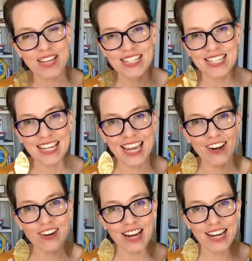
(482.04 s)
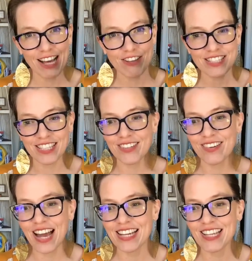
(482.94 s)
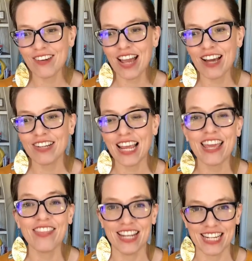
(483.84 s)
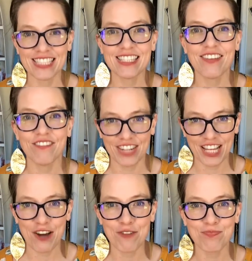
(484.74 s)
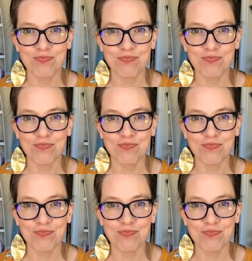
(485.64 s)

Take care, and I'll see you guys around in the next video.